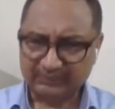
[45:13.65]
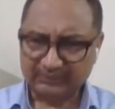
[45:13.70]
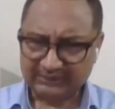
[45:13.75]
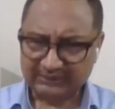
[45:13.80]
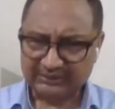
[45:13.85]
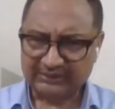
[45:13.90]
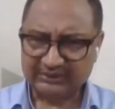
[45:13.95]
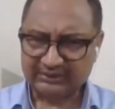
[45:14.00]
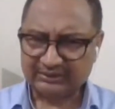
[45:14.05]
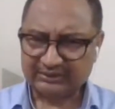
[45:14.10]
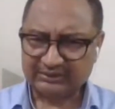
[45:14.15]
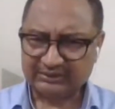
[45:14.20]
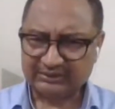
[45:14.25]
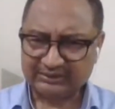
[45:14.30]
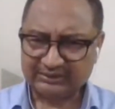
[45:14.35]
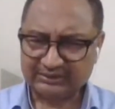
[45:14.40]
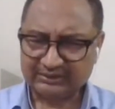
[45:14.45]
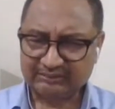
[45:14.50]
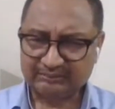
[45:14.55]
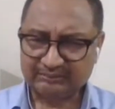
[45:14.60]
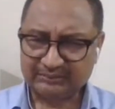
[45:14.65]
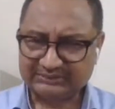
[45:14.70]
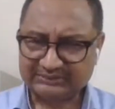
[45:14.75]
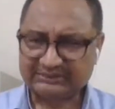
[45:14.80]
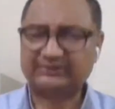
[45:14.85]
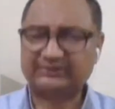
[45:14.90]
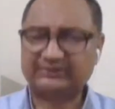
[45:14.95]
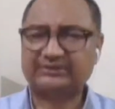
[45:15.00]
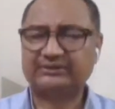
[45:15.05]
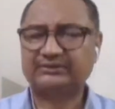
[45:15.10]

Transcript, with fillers: in, the, in the present